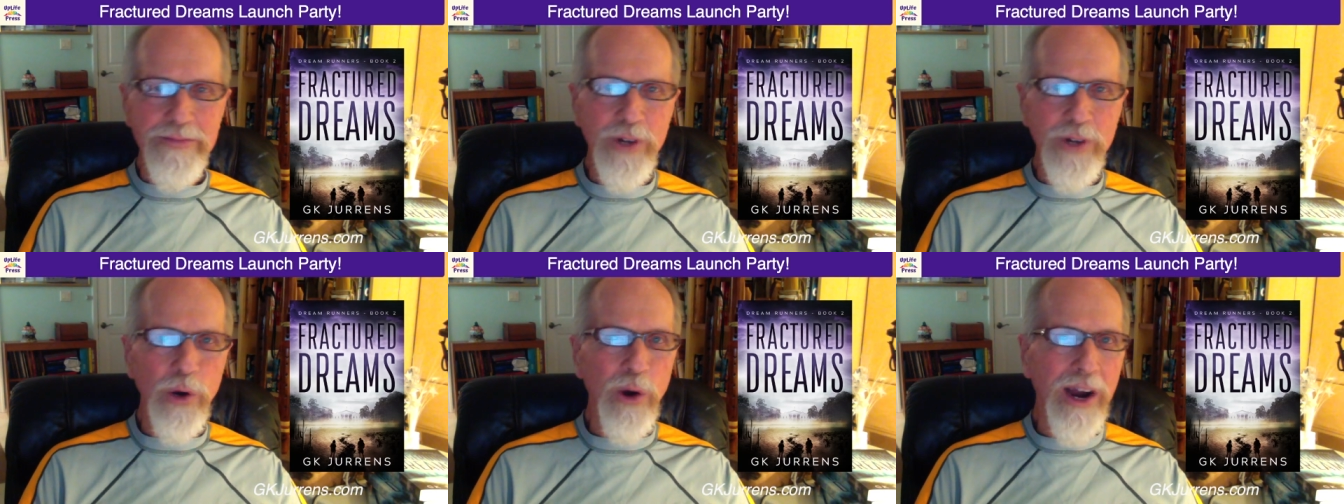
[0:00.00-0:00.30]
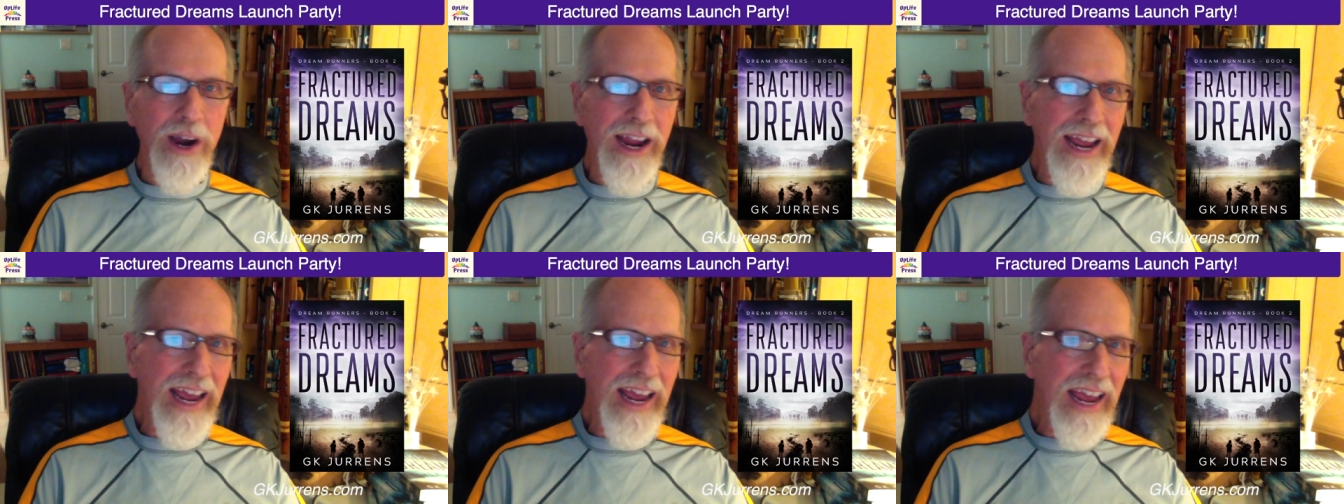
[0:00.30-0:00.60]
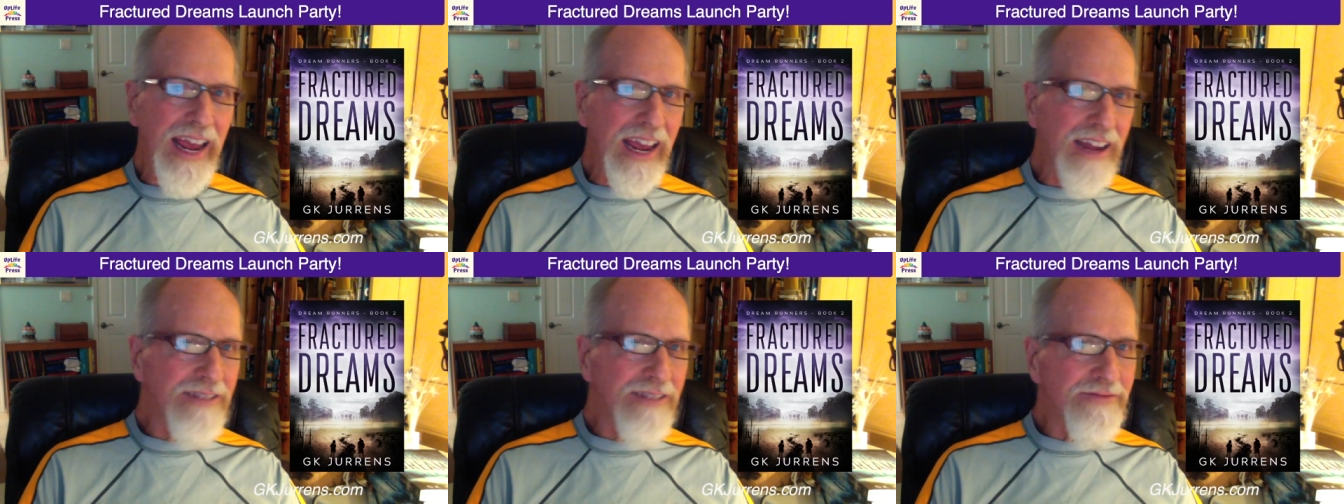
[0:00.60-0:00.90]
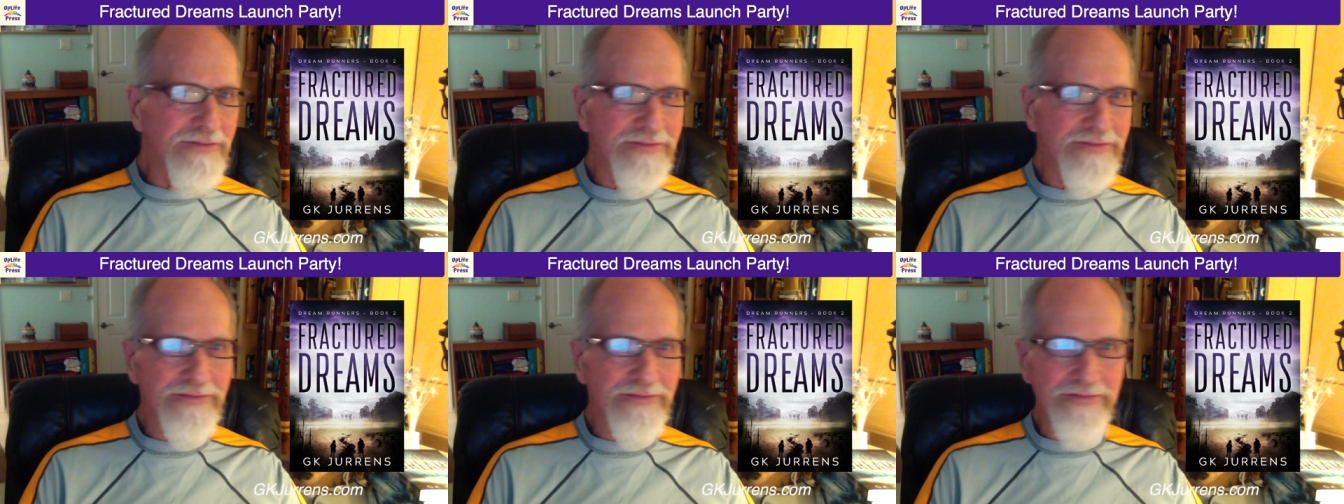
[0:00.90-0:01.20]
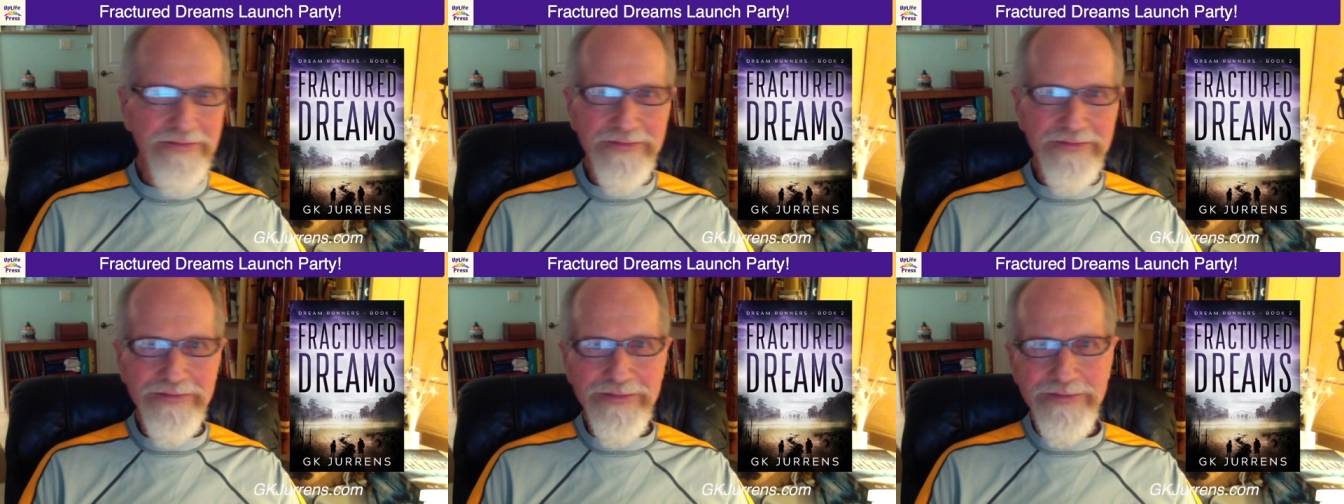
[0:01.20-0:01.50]
gray,
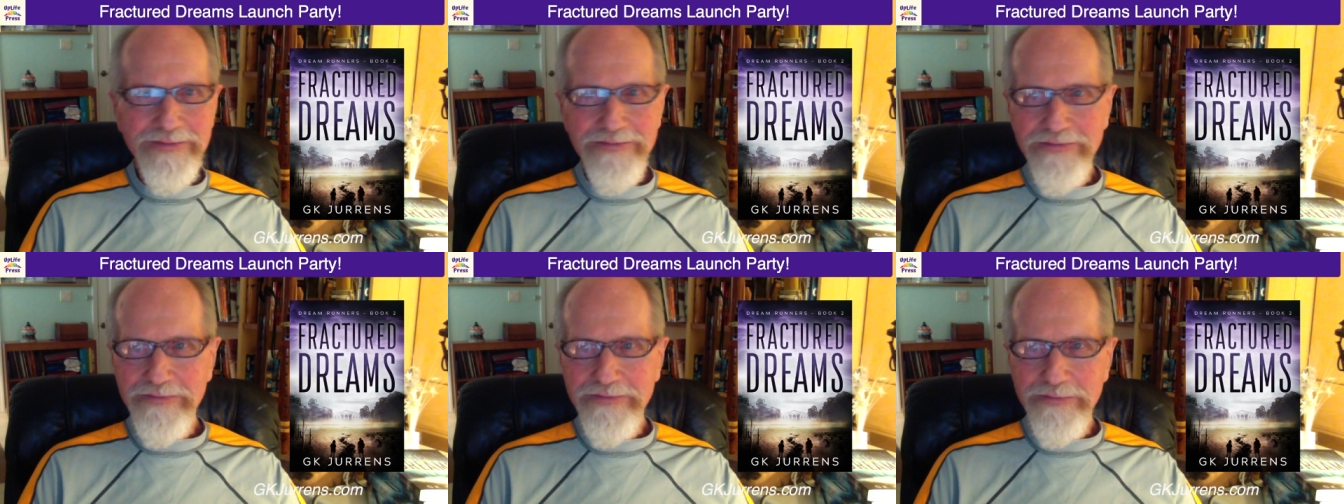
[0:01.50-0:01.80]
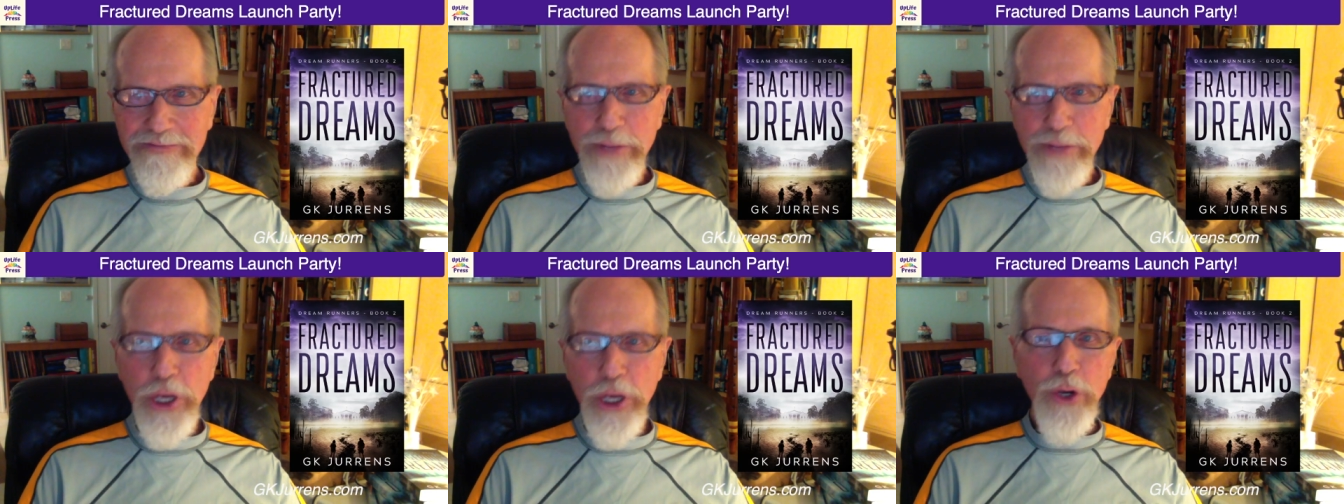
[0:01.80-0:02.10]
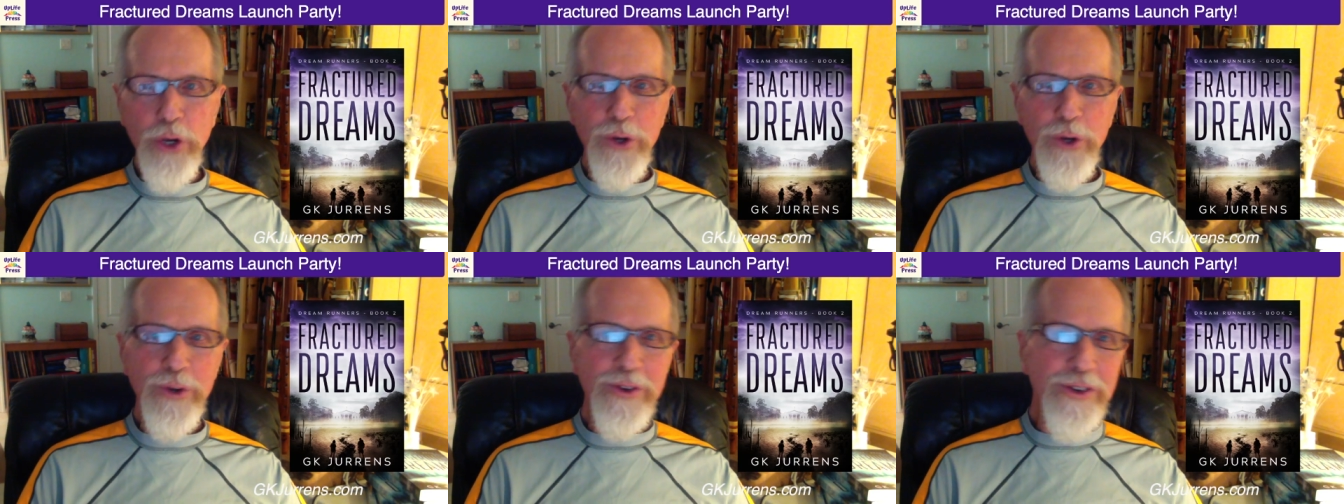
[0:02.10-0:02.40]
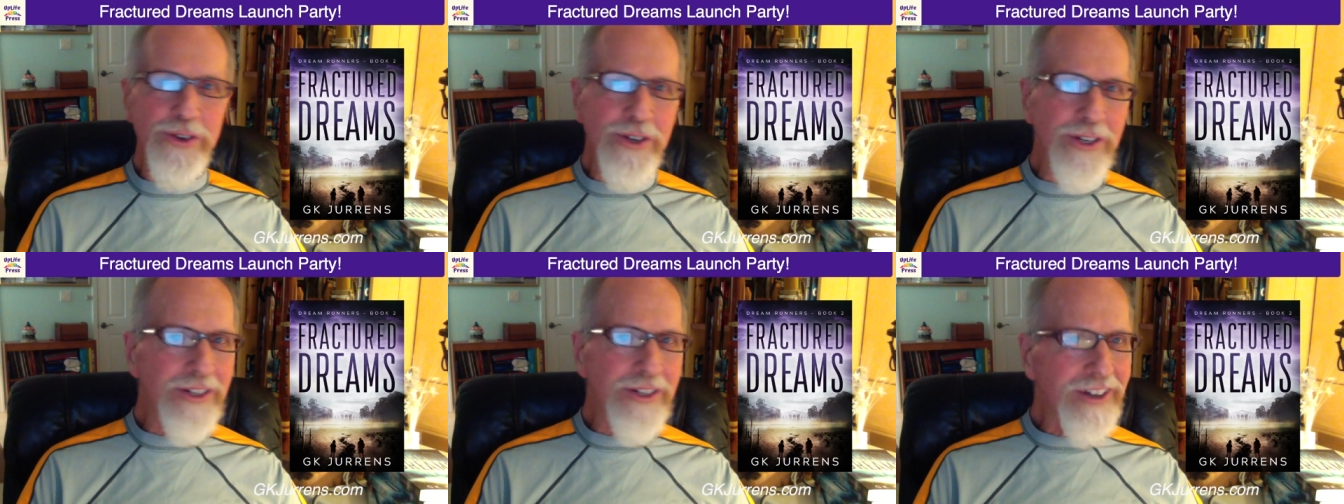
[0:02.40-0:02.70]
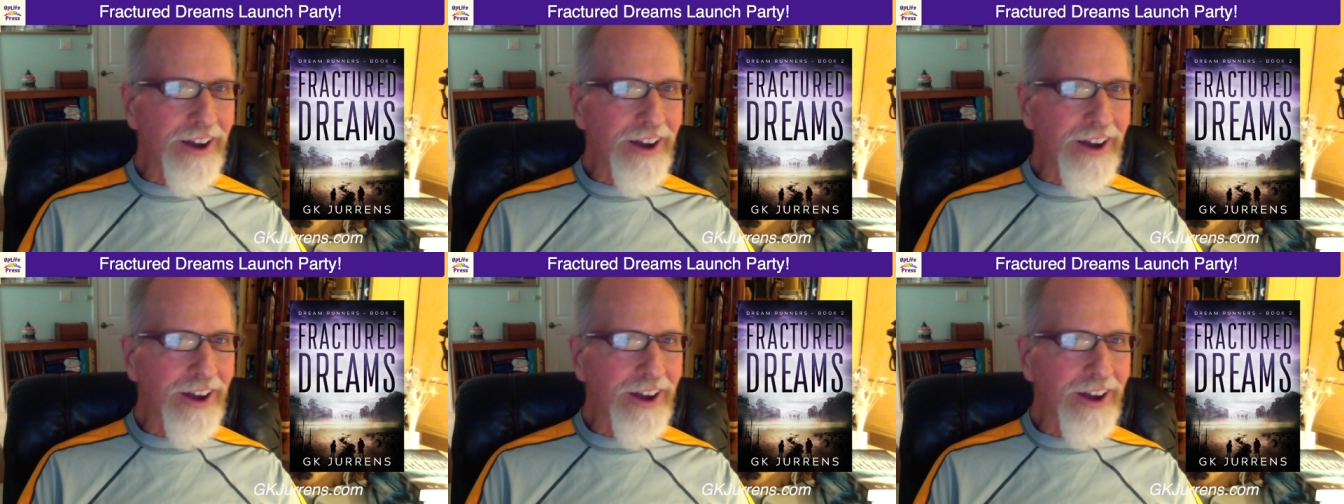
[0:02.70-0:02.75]
puce